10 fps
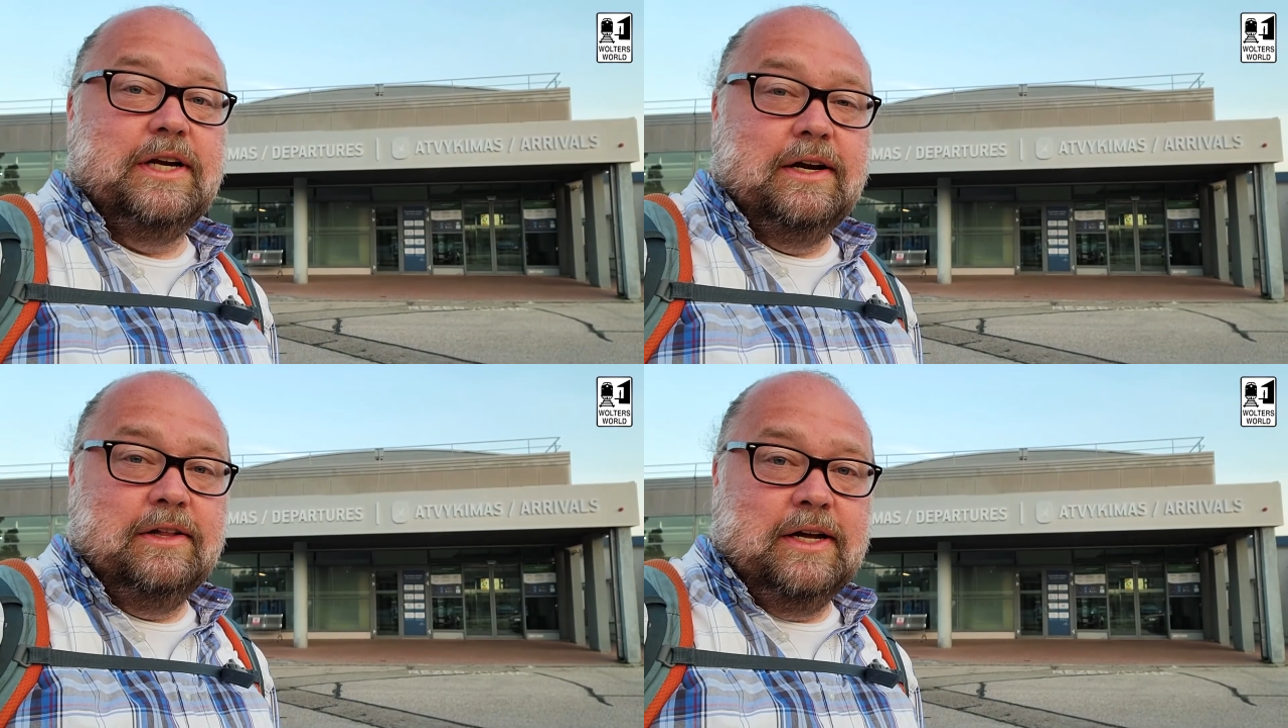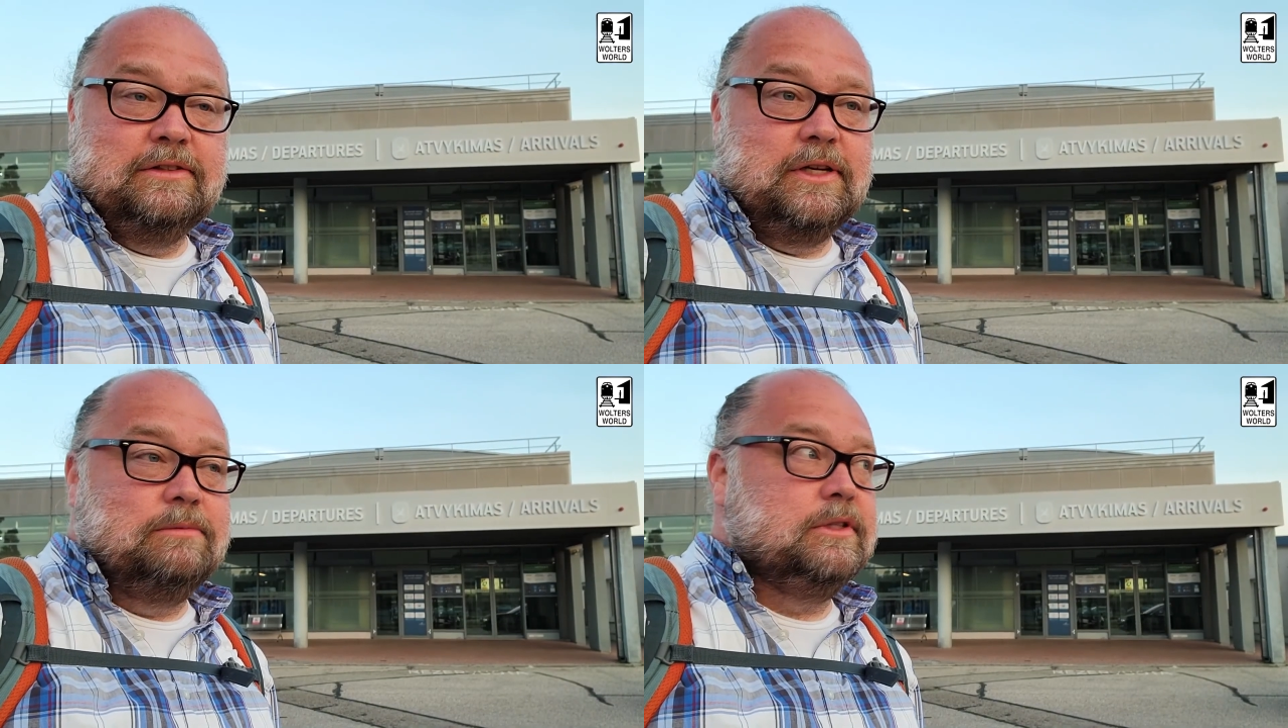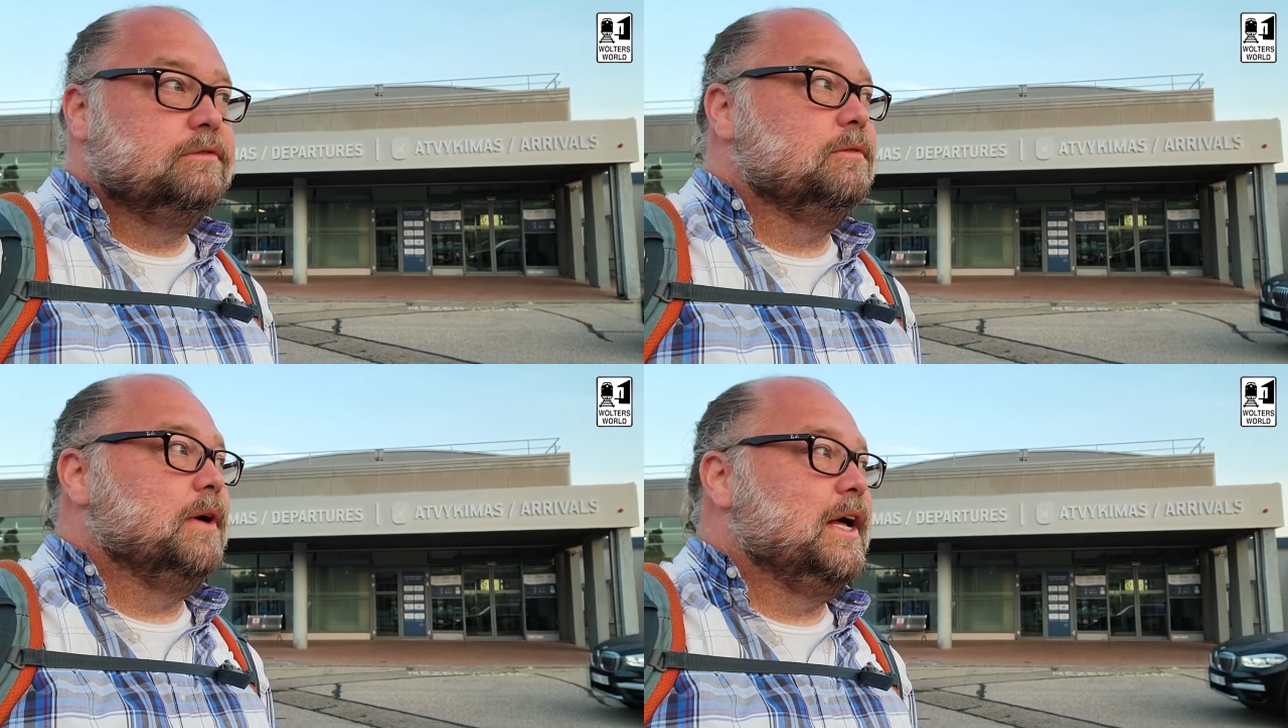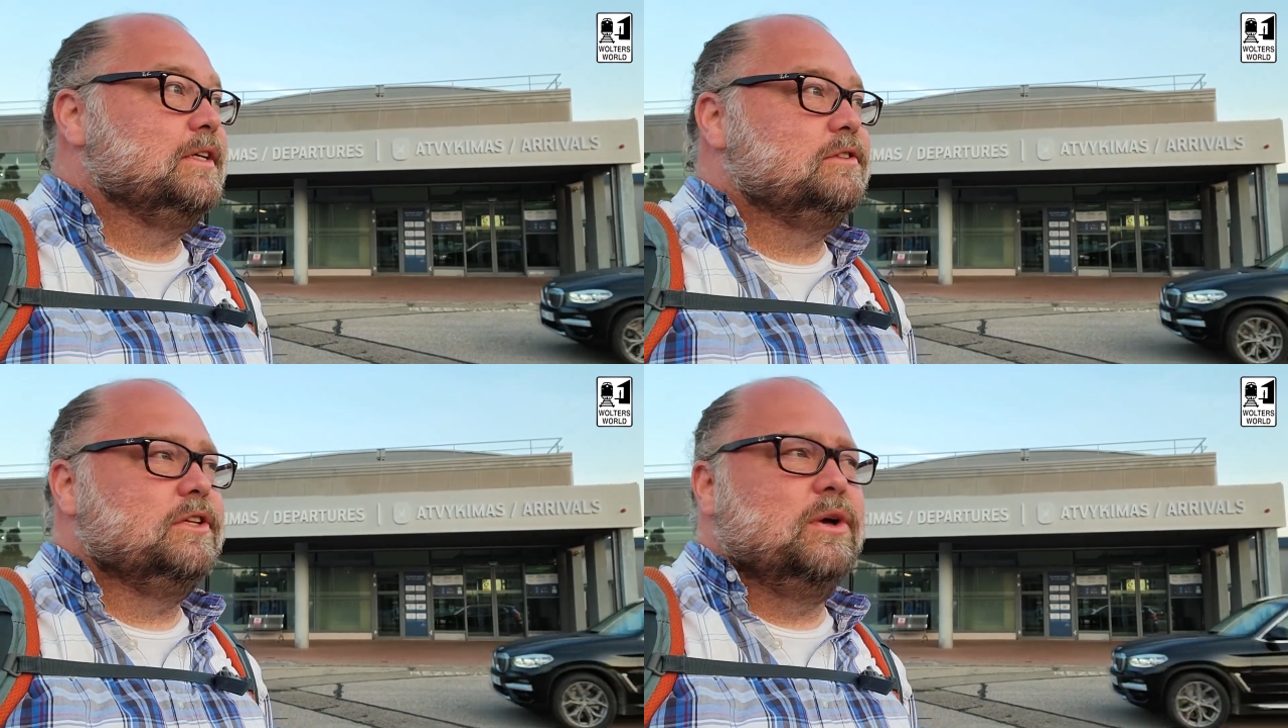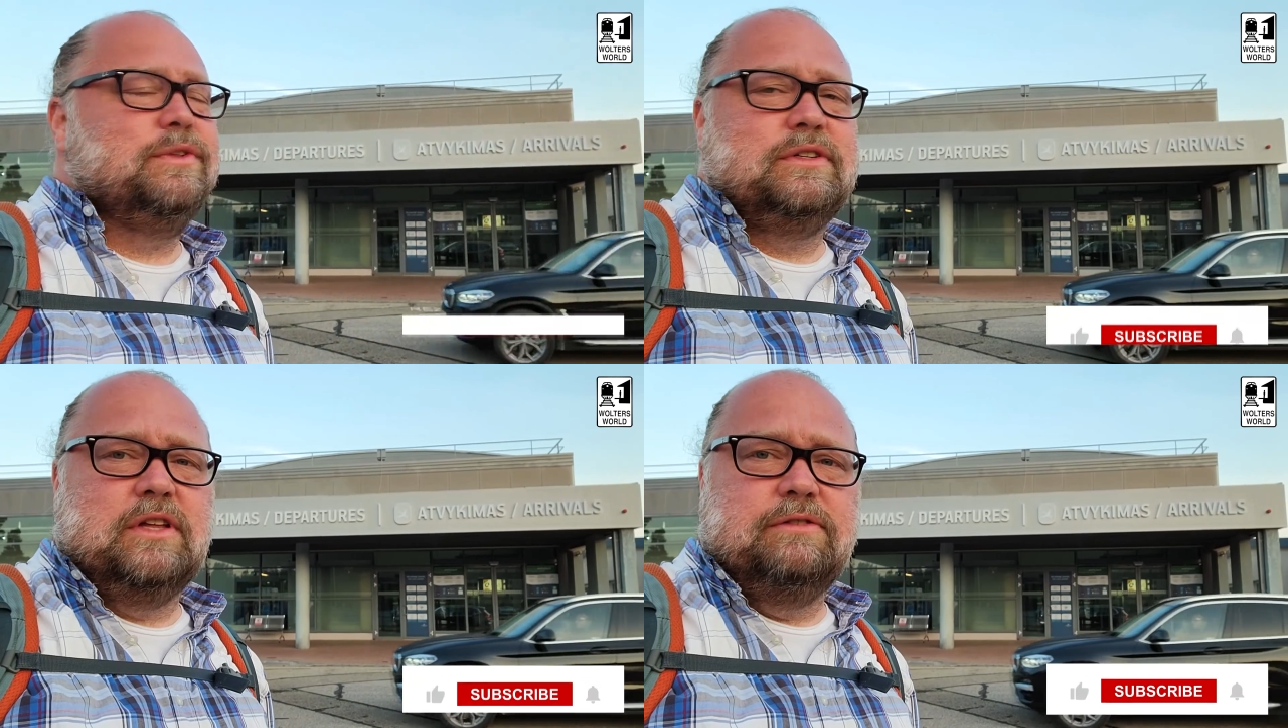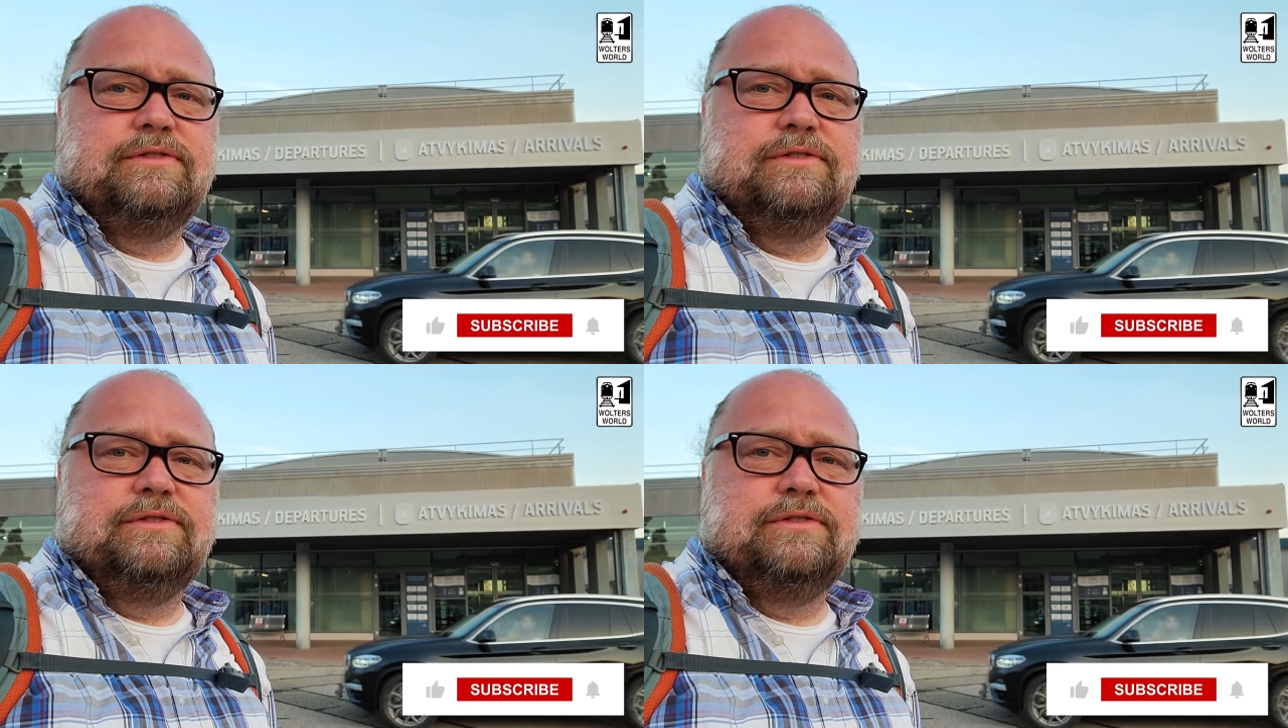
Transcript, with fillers: Airlines comes in from Oslo, there's other